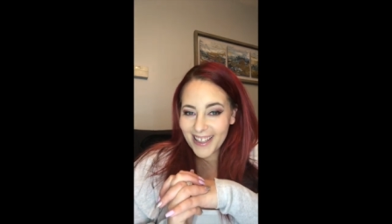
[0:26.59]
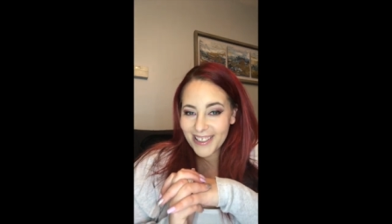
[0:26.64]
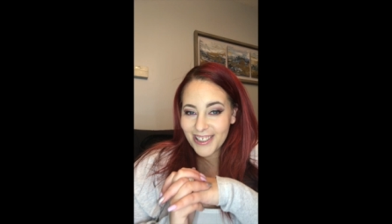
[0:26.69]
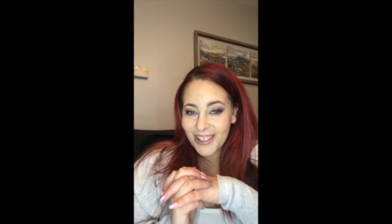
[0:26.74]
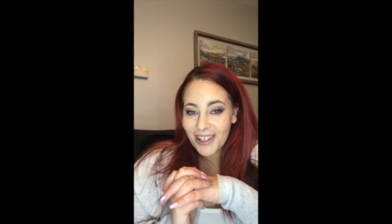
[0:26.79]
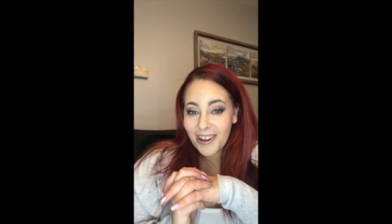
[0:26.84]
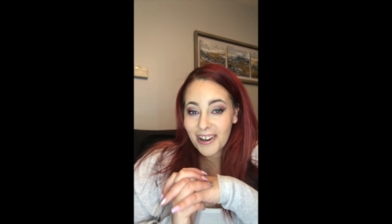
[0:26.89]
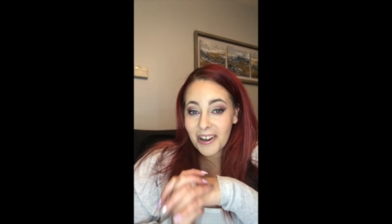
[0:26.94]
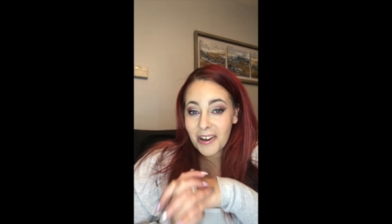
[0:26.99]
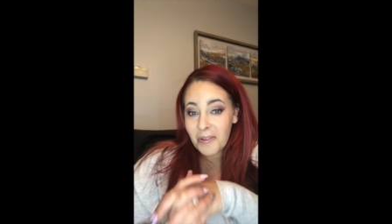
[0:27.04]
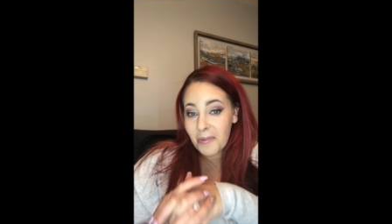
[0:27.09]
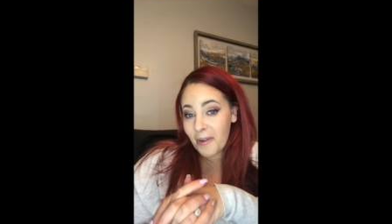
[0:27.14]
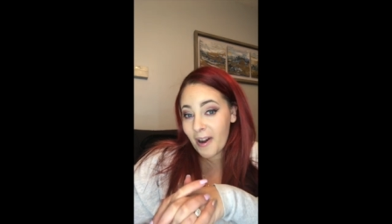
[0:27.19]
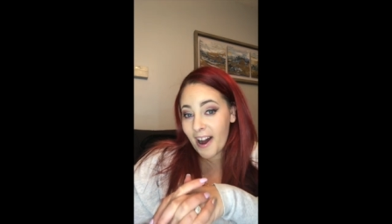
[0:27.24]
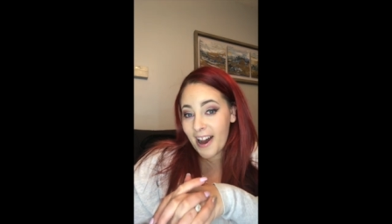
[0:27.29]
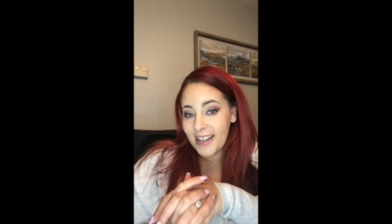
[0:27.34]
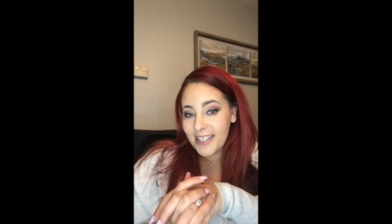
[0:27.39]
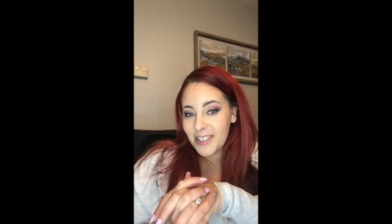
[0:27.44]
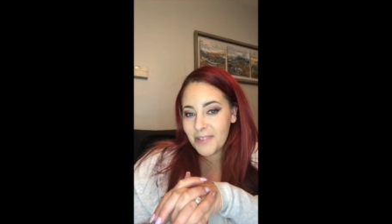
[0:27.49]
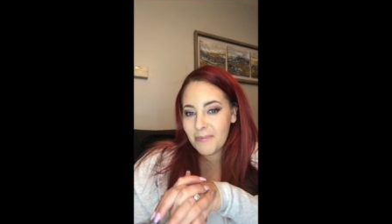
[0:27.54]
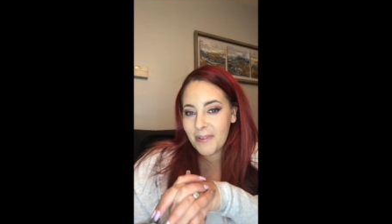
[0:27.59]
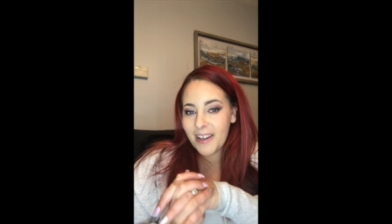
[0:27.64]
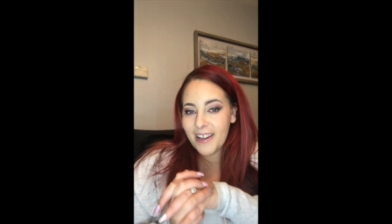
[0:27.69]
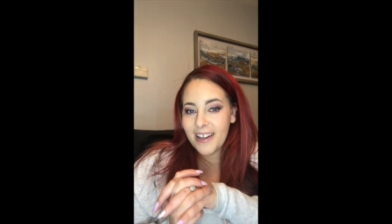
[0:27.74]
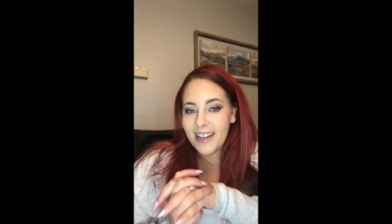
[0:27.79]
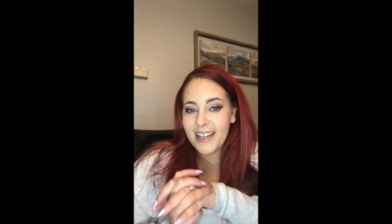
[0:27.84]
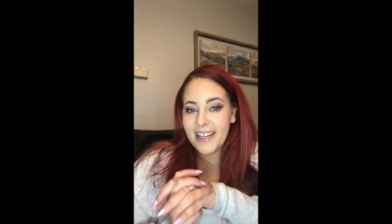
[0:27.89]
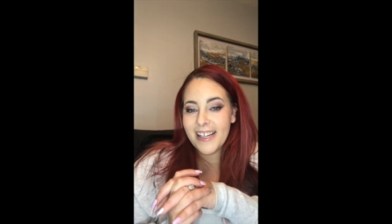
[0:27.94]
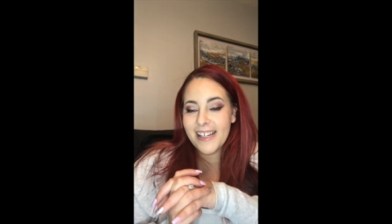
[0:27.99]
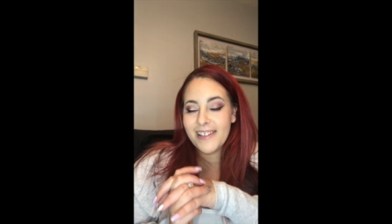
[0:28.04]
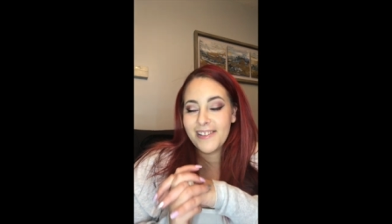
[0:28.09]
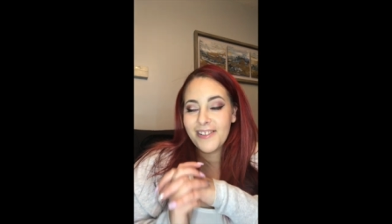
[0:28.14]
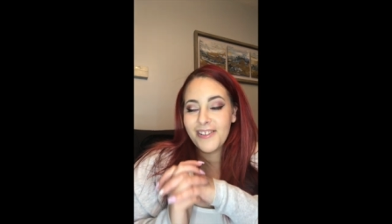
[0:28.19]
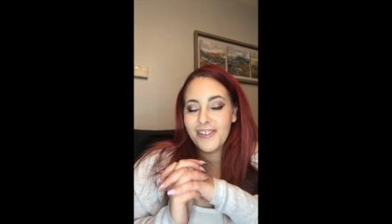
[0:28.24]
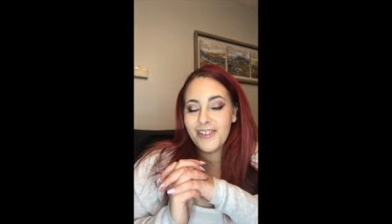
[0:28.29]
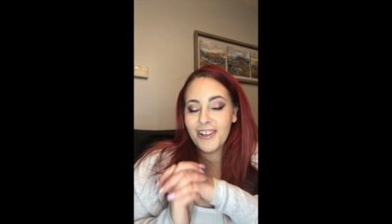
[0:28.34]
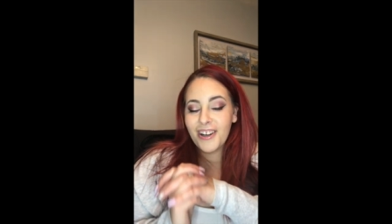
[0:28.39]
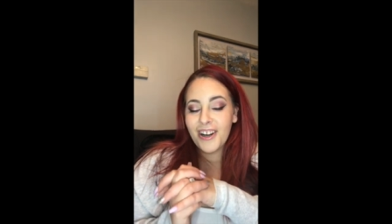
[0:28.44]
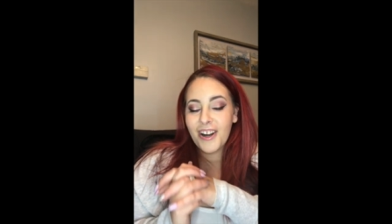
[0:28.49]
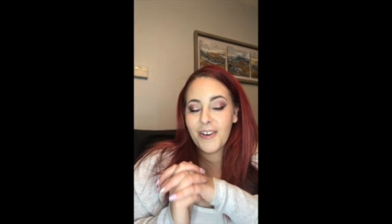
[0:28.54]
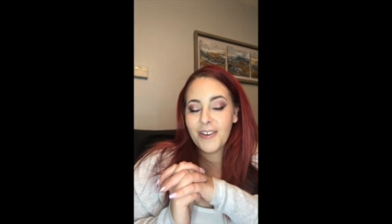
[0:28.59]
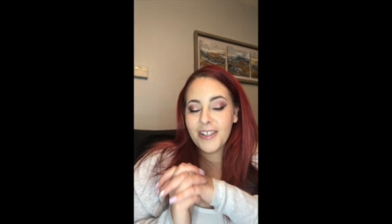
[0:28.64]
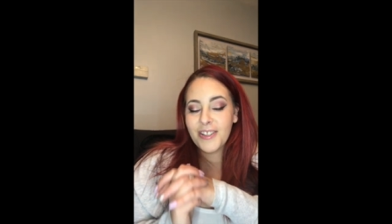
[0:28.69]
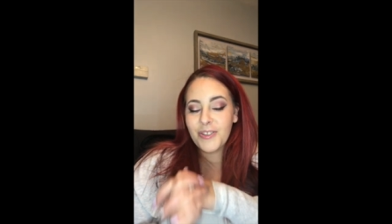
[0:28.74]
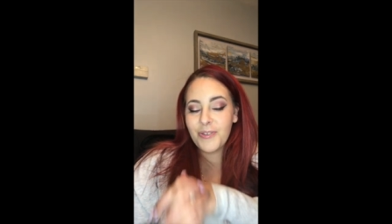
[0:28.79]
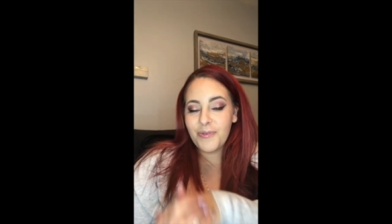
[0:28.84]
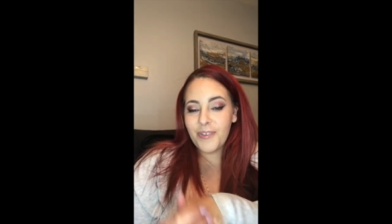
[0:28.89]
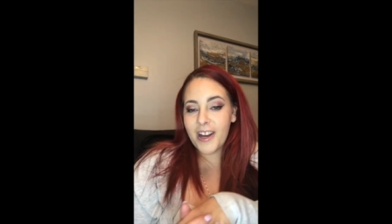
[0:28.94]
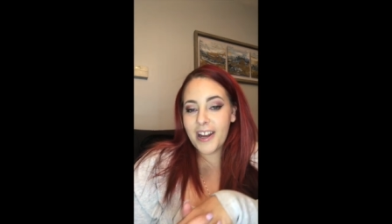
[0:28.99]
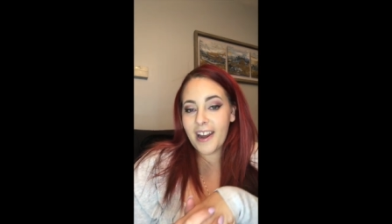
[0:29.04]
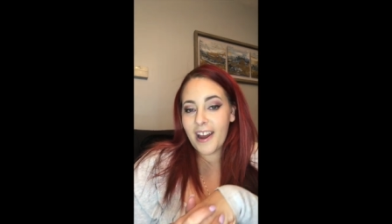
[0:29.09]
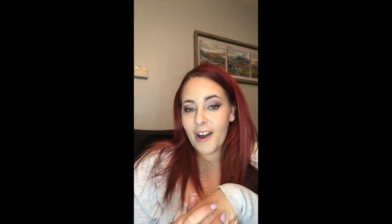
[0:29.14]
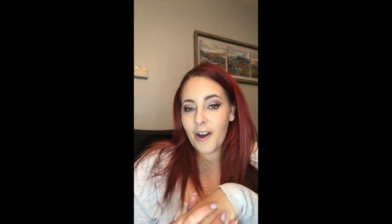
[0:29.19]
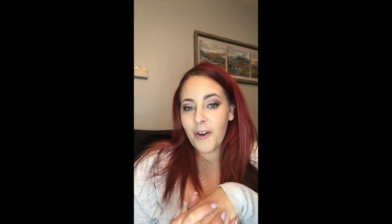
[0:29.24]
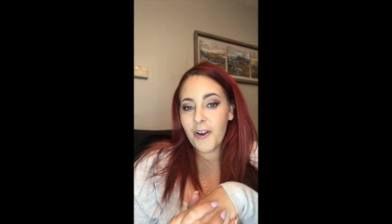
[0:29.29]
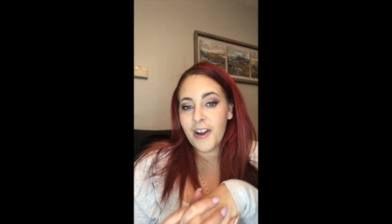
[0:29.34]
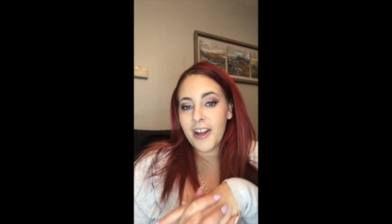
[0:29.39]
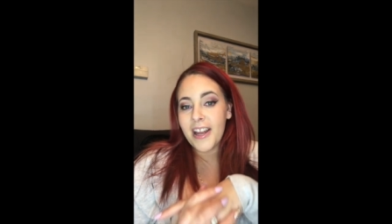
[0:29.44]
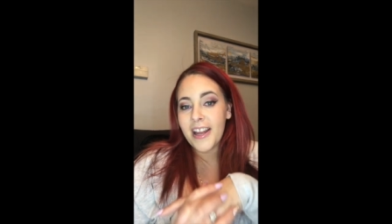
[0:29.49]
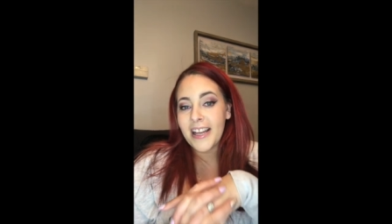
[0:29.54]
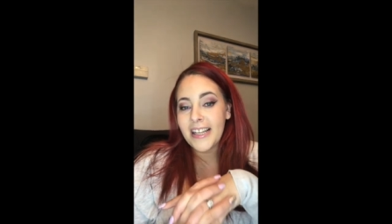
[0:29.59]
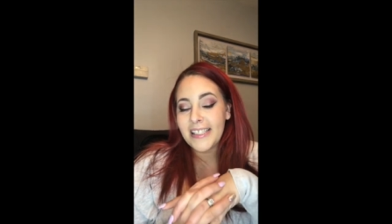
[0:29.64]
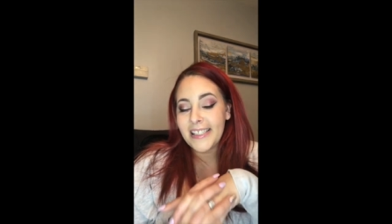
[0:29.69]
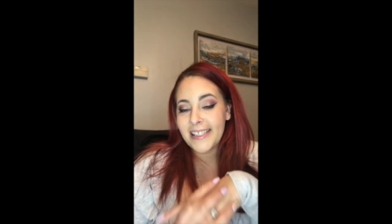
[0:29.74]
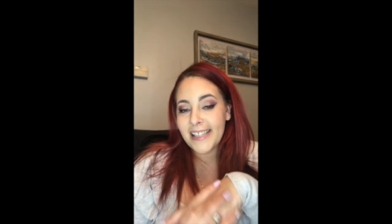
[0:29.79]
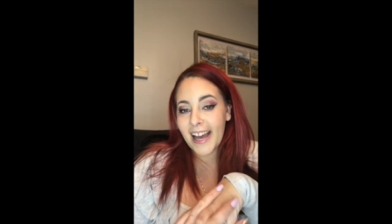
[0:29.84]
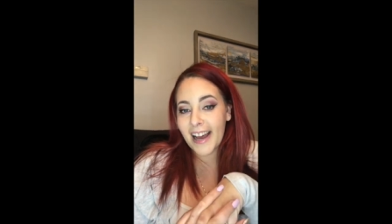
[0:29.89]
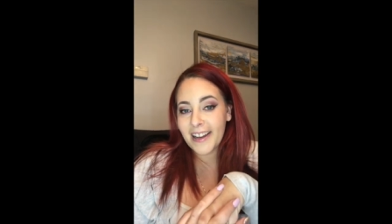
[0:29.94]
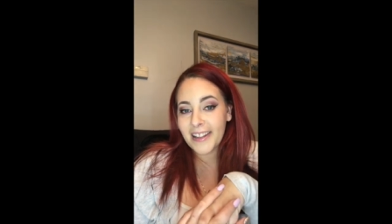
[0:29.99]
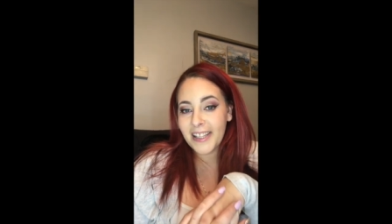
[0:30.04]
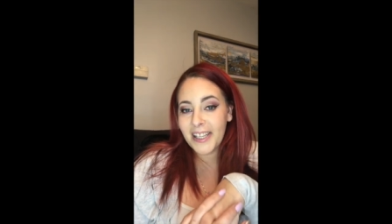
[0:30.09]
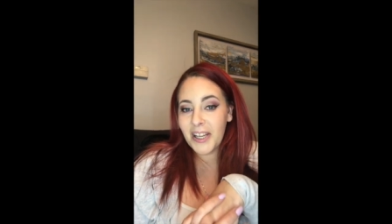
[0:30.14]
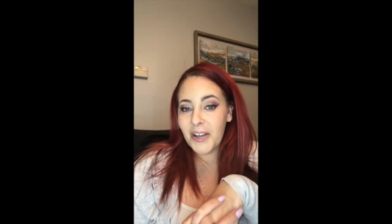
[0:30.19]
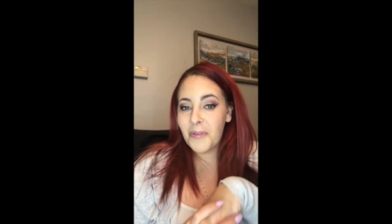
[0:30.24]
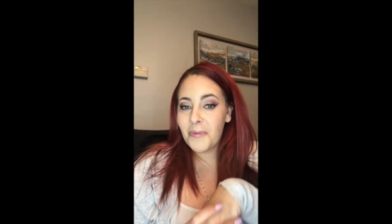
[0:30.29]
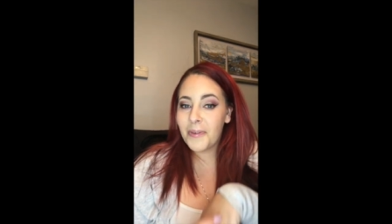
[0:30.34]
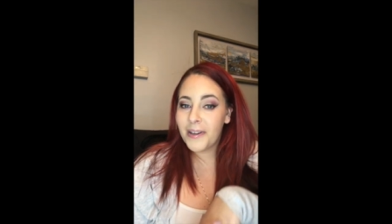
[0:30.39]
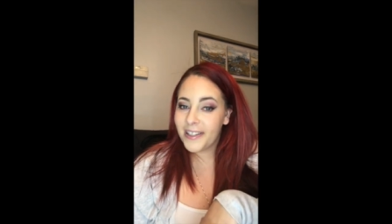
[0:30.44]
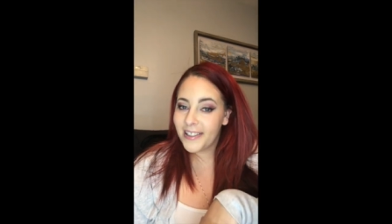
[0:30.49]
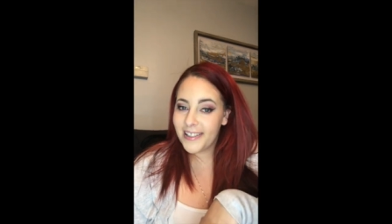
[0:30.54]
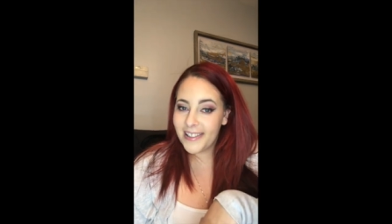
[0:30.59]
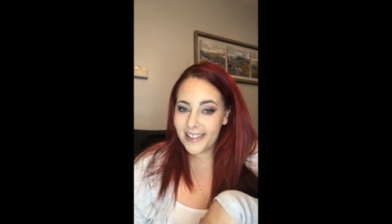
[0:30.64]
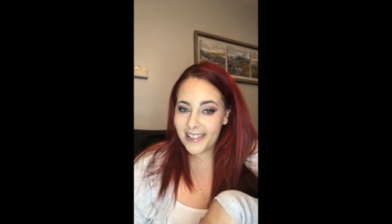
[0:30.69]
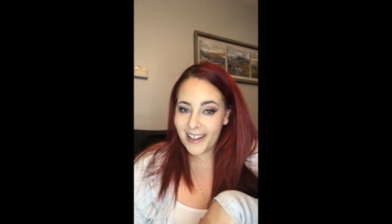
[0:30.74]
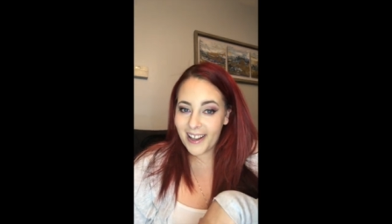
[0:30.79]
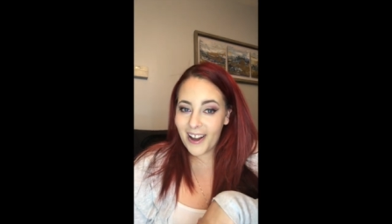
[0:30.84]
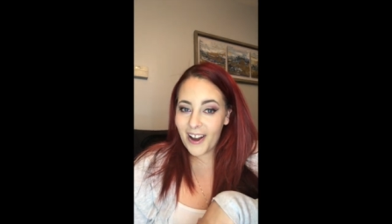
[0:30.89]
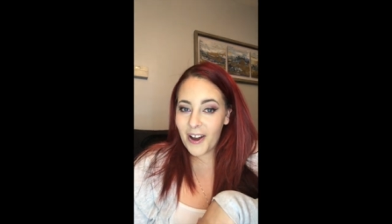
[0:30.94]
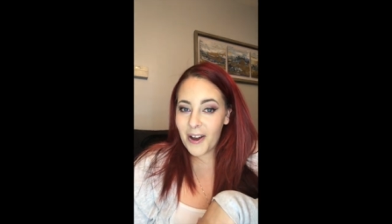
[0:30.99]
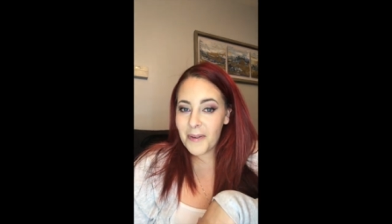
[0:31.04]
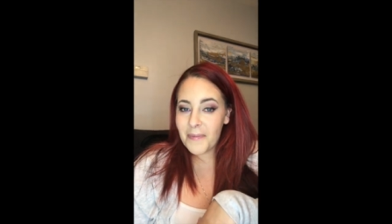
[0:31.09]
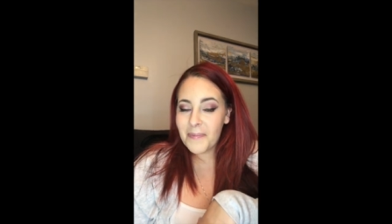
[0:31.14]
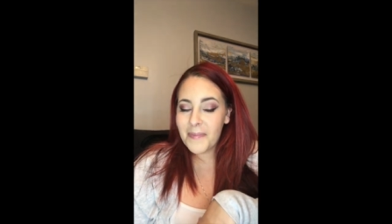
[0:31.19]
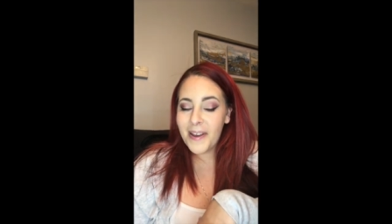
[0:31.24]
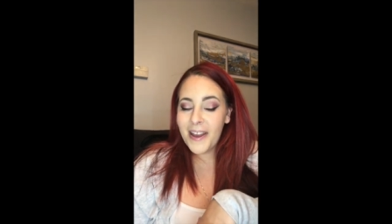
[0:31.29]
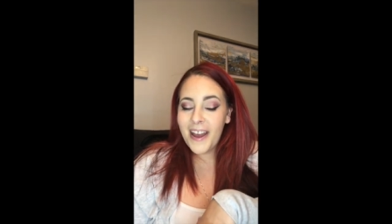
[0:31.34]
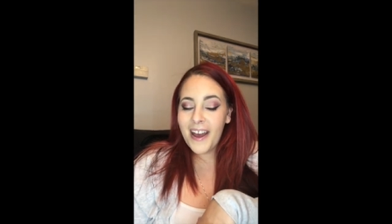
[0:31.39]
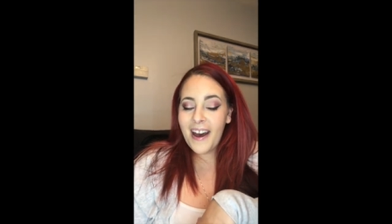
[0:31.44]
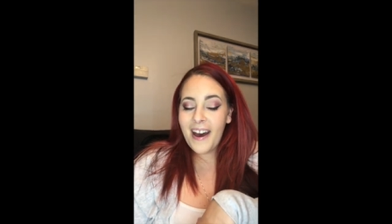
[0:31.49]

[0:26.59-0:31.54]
that you're gonna watch because you're going to find out exactly what is to come.